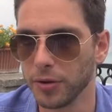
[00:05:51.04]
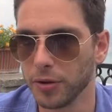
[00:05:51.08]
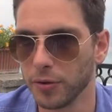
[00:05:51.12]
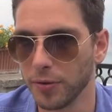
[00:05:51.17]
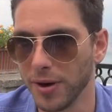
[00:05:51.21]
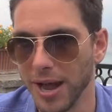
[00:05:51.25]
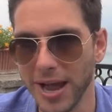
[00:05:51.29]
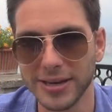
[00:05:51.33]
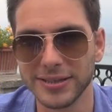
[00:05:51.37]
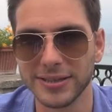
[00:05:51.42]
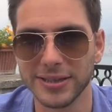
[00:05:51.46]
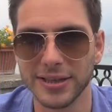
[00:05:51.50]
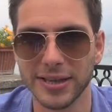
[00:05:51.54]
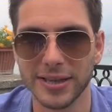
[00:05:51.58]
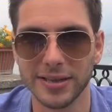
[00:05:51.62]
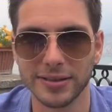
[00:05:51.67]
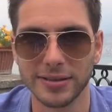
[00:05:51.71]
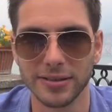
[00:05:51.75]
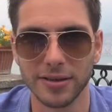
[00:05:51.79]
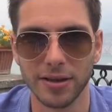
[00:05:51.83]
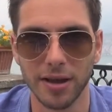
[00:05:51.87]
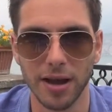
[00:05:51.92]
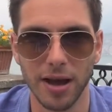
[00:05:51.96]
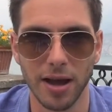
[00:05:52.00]

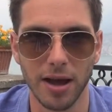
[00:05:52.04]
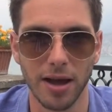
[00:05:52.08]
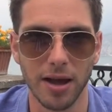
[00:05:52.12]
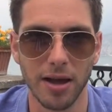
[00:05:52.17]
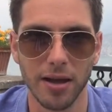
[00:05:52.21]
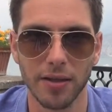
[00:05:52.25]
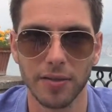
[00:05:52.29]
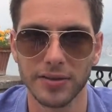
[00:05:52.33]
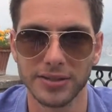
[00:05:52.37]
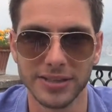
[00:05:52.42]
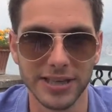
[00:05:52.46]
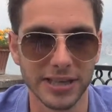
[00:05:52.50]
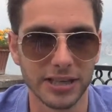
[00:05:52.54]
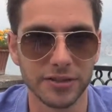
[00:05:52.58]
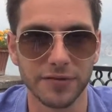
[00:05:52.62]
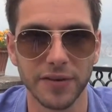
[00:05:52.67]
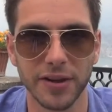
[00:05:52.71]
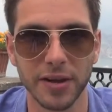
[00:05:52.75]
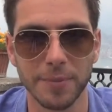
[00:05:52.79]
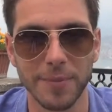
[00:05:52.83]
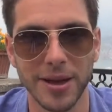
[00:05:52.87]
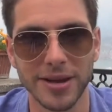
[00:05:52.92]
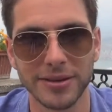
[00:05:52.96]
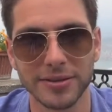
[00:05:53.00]
created the
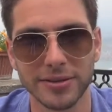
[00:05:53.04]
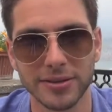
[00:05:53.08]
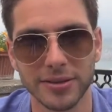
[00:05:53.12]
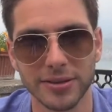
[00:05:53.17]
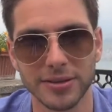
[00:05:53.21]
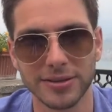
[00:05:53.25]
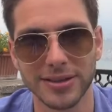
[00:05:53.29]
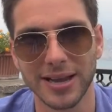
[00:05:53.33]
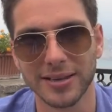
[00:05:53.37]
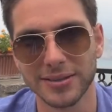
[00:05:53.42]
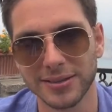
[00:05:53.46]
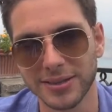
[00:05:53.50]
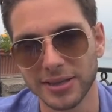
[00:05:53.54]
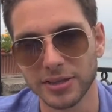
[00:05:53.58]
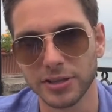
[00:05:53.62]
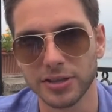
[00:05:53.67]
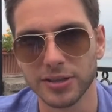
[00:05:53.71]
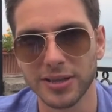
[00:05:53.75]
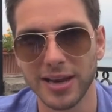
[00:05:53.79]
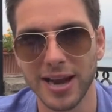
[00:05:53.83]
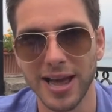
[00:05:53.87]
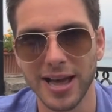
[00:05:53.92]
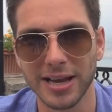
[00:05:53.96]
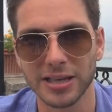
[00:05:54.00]
6-Figure Mentors and
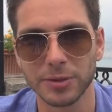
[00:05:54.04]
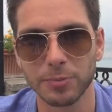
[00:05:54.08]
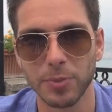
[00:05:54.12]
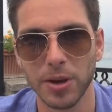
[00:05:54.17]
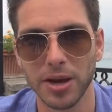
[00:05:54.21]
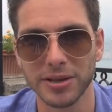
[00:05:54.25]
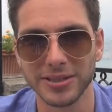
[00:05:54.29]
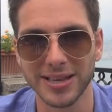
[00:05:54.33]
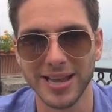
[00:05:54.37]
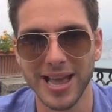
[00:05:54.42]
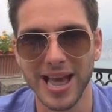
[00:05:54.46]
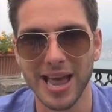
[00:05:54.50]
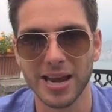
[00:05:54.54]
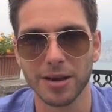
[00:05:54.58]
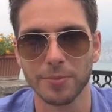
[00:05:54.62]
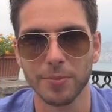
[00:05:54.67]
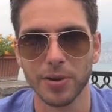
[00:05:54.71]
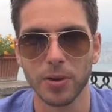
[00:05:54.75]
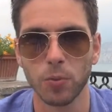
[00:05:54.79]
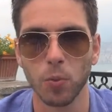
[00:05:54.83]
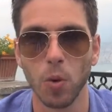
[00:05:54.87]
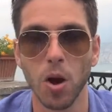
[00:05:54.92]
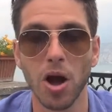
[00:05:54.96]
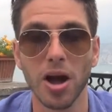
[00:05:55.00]
Digital Experts
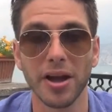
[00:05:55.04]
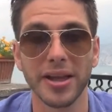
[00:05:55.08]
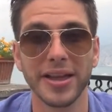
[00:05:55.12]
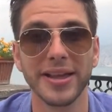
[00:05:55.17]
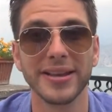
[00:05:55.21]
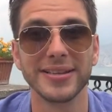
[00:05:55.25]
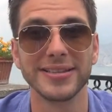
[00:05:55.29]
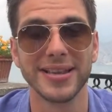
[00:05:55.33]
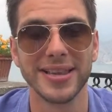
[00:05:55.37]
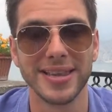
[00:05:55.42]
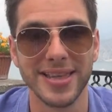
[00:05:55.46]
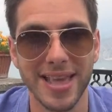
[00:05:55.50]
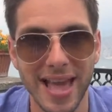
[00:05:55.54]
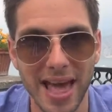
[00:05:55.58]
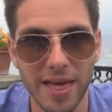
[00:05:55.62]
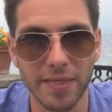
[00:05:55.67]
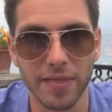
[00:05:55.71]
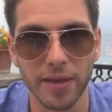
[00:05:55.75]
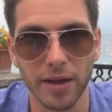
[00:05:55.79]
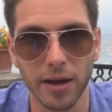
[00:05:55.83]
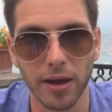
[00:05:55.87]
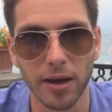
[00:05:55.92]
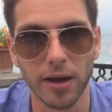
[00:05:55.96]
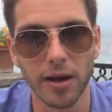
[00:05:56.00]
Academy, working
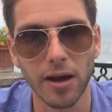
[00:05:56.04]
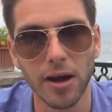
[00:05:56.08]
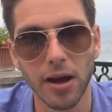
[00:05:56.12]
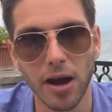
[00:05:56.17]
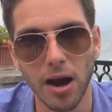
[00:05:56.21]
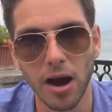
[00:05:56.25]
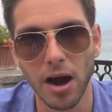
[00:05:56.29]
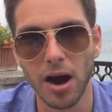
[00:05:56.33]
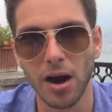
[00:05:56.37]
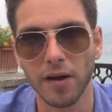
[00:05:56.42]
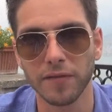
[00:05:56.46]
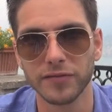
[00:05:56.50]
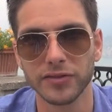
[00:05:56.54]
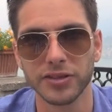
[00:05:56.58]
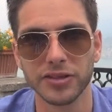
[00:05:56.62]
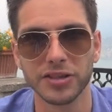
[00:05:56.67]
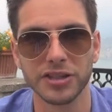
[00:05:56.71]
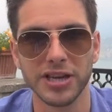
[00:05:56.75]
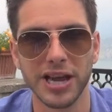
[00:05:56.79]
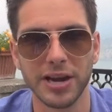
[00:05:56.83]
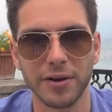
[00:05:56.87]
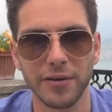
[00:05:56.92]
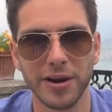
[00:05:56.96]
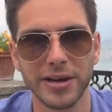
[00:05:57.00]
together
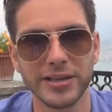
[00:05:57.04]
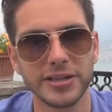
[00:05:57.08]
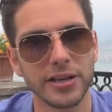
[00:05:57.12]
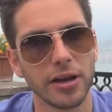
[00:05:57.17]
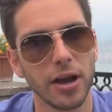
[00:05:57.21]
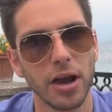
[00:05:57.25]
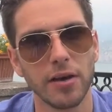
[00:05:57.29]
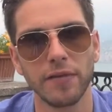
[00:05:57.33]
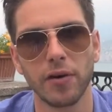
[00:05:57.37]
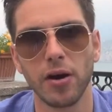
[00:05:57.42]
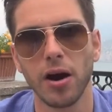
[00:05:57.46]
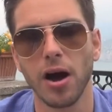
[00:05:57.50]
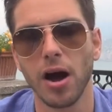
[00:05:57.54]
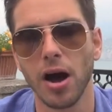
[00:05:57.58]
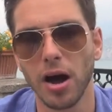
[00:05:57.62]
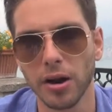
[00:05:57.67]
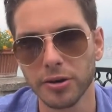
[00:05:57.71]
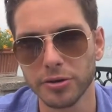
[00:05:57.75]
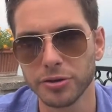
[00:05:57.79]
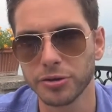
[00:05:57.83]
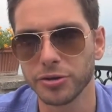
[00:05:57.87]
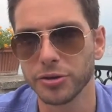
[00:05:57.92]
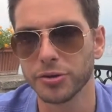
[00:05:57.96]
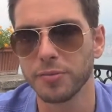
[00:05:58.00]
after generating over
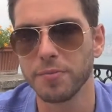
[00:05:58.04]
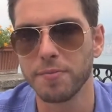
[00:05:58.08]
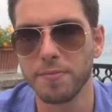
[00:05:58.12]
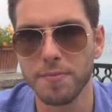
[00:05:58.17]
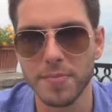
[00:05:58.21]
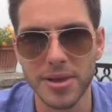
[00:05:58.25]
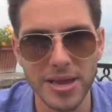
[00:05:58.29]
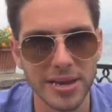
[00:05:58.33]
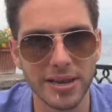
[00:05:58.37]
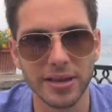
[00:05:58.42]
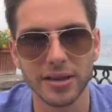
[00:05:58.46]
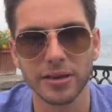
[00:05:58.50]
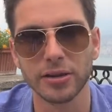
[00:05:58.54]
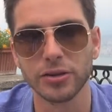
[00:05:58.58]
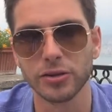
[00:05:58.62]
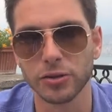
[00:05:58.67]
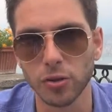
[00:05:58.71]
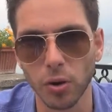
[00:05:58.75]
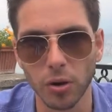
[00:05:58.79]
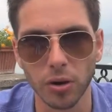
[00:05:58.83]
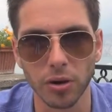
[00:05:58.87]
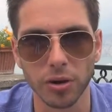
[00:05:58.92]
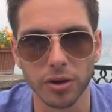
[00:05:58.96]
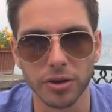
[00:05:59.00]
$100
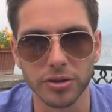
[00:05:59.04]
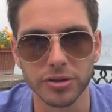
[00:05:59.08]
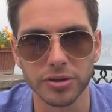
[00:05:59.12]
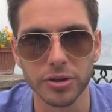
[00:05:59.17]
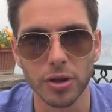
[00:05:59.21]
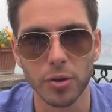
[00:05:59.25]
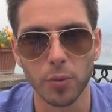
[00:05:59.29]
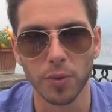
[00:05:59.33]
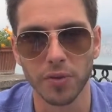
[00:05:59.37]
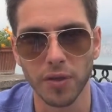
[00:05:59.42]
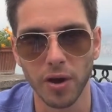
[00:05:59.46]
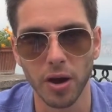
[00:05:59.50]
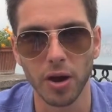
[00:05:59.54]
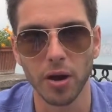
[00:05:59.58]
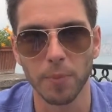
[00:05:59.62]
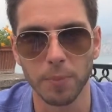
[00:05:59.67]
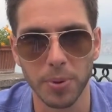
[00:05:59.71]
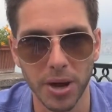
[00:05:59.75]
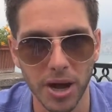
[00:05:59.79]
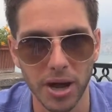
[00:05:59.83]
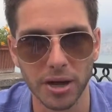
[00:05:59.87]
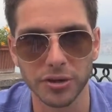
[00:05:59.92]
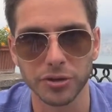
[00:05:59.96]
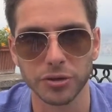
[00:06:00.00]
million with
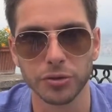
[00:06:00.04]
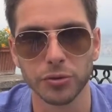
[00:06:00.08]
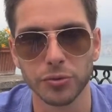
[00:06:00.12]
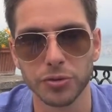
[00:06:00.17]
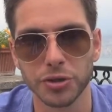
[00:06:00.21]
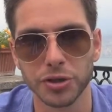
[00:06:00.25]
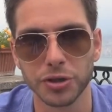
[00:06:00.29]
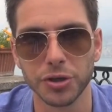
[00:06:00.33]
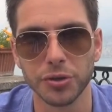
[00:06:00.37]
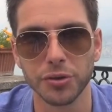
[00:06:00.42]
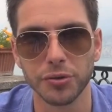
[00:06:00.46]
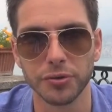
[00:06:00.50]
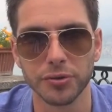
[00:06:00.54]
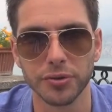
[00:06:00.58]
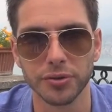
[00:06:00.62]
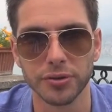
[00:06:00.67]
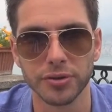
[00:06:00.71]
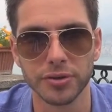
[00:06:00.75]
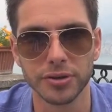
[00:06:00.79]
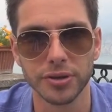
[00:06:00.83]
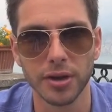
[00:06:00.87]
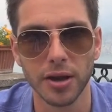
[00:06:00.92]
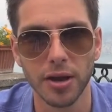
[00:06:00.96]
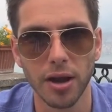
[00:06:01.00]
our personal
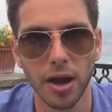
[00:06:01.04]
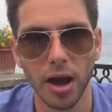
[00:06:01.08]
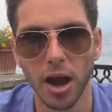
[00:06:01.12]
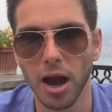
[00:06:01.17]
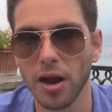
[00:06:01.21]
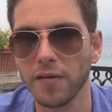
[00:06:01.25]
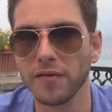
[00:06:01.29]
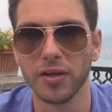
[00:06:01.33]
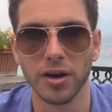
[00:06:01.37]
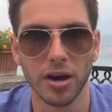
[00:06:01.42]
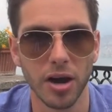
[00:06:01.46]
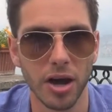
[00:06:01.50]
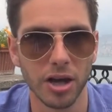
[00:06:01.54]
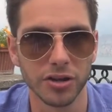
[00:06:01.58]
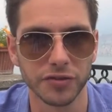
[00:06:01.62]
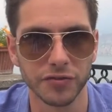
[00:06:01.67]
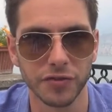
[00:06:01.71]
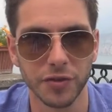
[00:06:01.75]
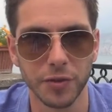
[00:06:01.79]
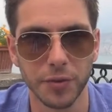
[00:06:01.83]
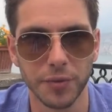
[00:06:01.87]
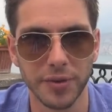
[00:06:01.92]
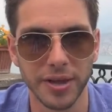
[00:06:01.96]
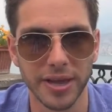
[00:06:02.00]
students over the
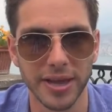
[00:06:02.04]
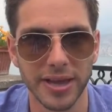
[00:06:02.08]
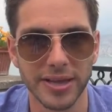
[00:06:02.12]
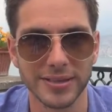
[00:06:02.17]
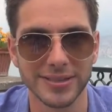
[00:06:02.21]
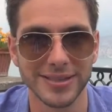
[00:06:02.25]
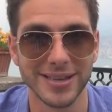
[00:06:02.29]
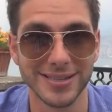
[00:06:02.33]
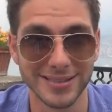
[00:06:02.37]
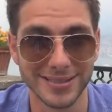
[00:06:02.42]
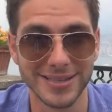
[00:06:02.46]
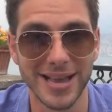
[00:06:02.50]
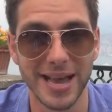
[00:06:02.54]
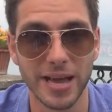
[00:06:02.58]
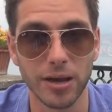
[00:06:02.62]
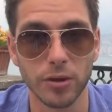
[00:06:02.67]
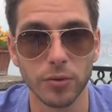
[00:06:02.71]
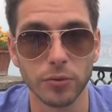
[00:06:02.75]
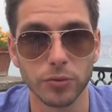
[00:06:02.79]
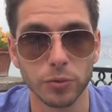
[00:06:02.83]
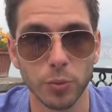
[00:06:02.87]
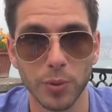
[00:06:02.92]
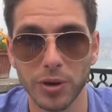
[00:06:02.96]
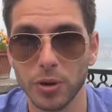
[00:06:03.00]
last few years in
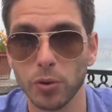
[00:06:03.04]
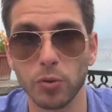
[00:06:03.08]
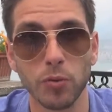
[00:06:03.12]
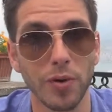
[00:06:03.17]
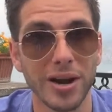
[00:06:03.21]
sales. We'd